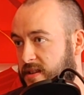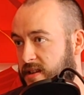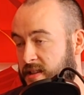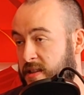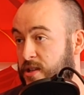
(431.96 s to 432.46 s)
Yeah,
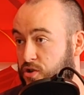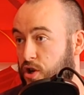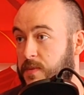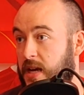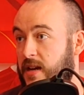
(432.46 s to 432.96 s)
and then that
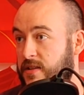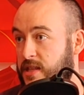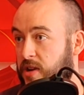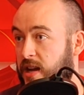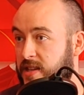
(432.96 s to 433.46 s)
dropped down to
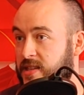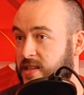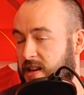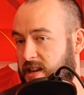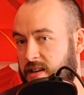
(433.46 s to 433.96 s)
reality,
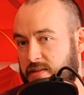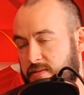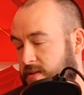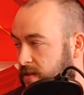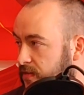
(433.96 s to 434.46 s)
you're like,
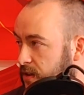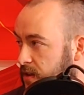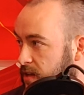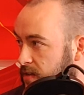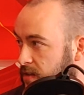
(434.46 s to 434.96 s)
fucking
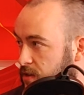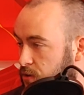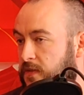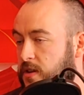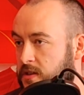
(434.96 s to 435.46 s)
hell. So it
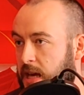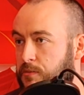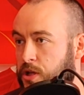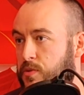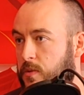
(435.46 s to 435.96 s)
feels that
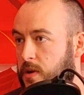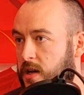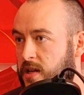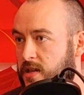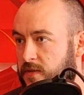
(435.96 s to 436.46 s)
much more
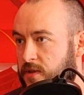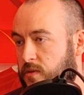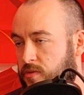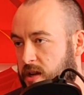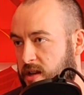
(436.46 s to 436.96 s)
worse, even though
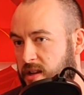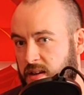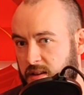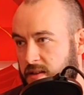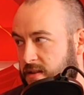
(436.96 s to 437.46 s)
really